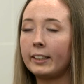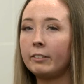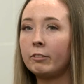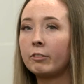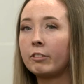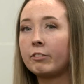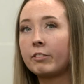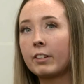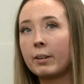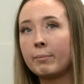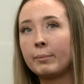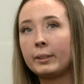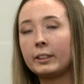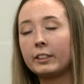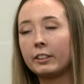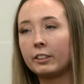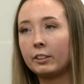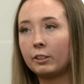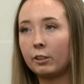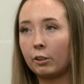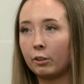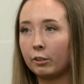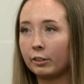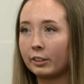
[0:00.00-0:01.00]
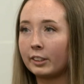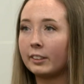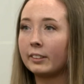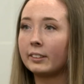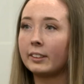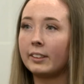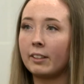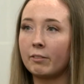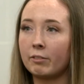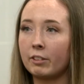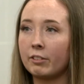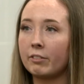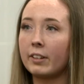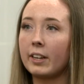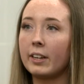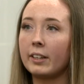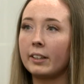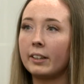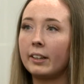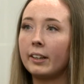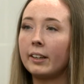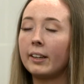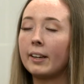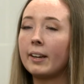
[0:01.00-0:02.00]
referred me to the doctors and
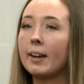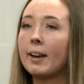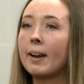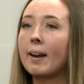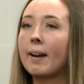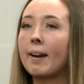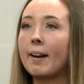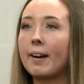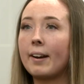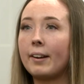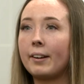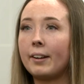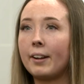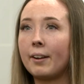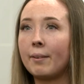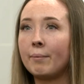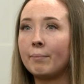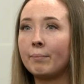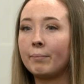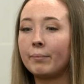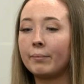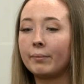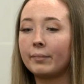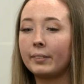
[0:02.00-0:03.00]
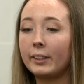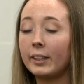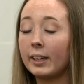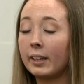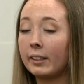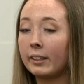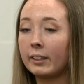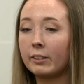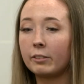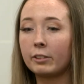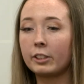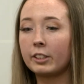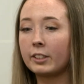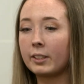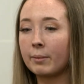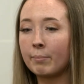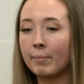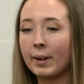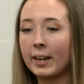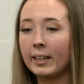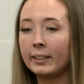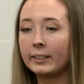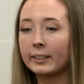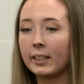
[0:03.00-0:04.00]
everything. And yeah, they're just
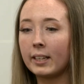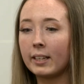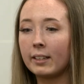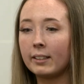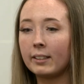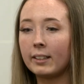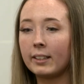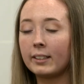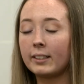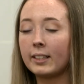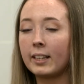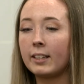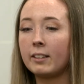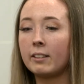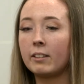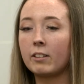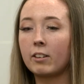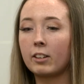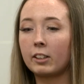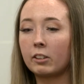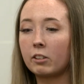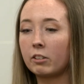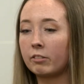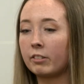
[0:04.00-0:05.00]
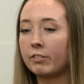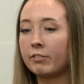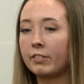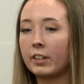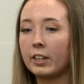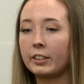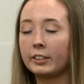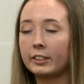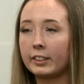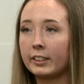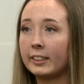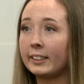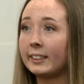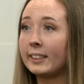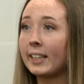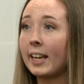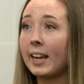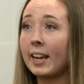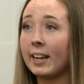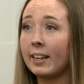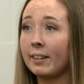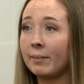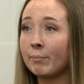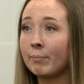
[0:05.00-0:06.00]
amazing. And then I got referred to the
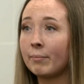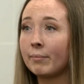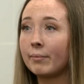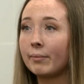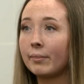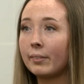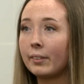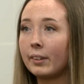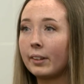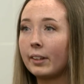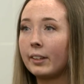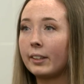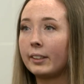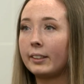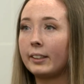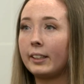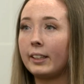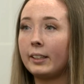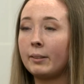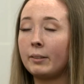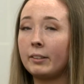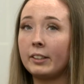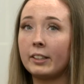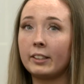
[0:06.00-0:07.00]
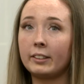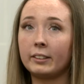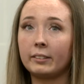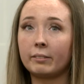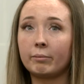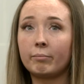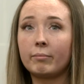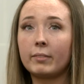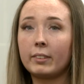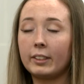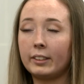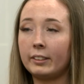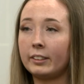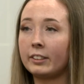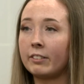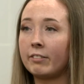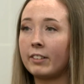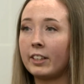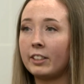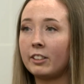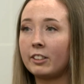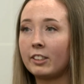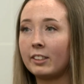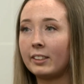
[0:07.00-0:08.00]
team, the
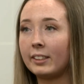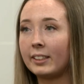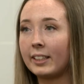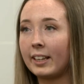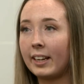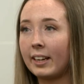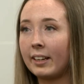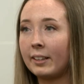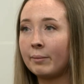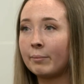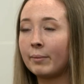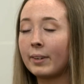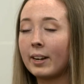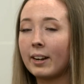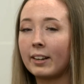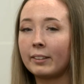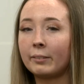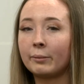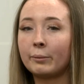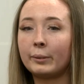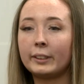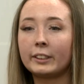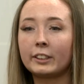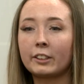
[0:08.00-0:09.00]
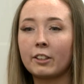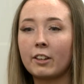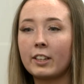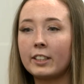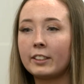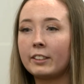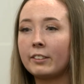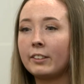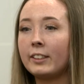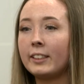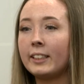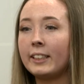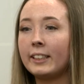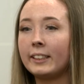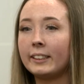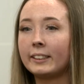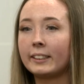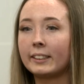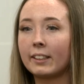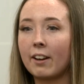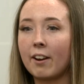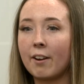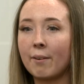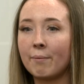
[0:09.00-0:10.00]
intervention team, and we started doing
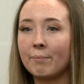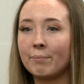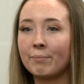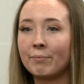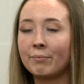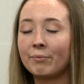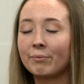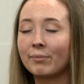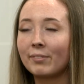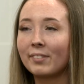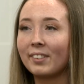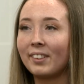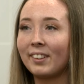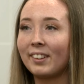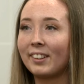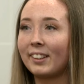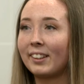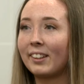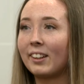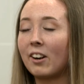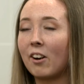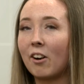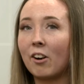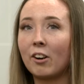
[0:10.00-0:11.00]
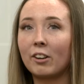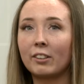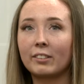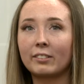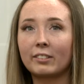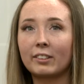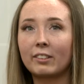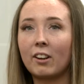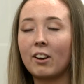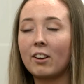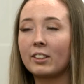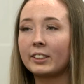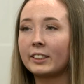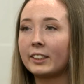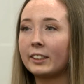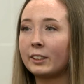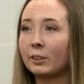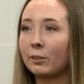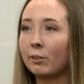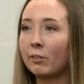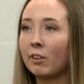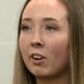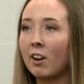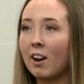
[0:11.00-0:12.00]
these art
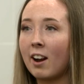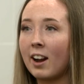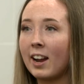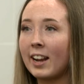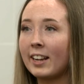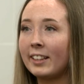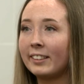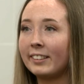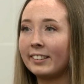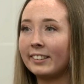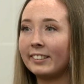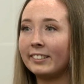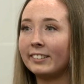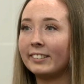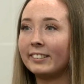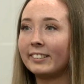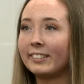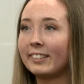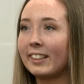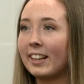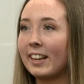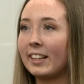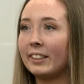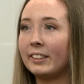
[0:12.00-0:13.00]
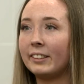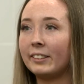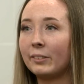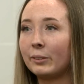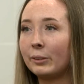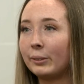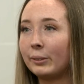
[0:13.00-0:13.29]
classes online and all